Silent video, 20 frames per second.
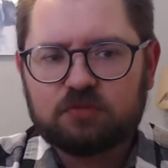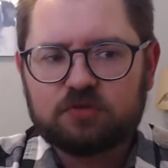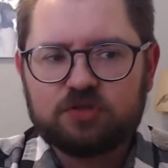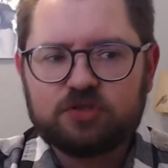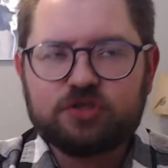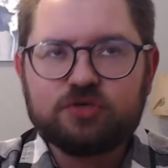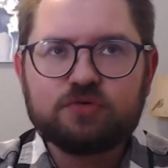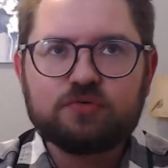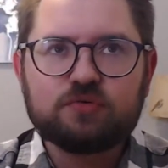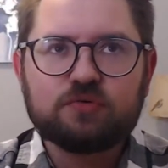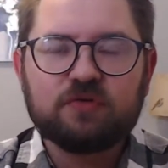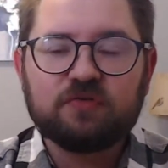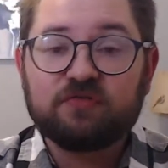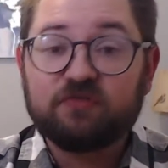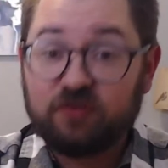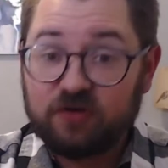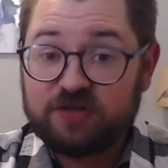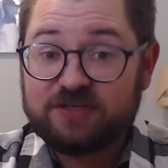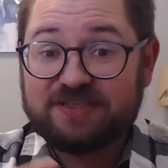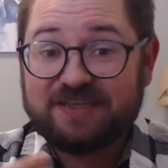do the
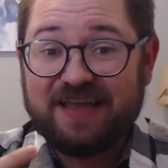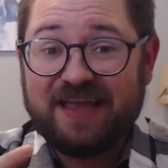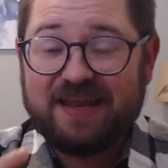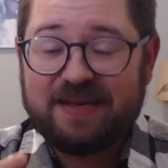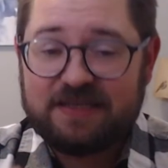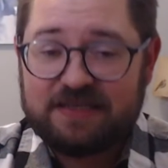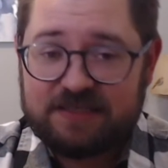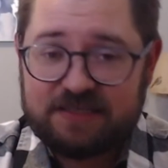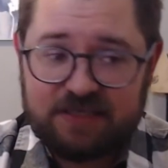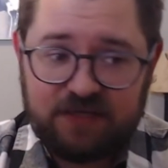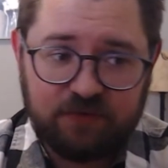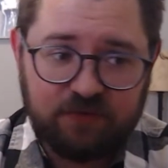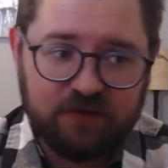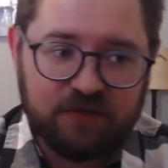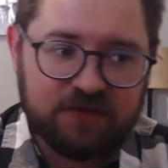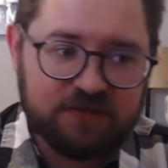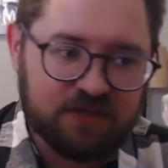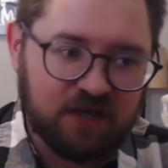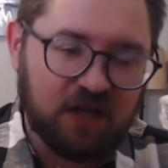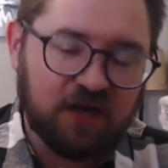first in a
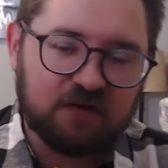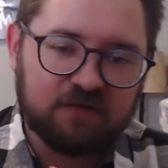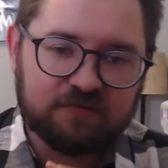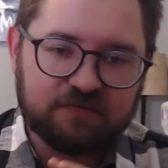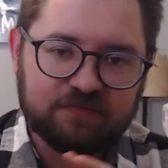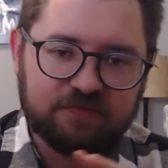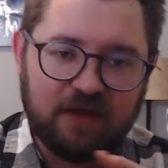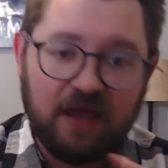series of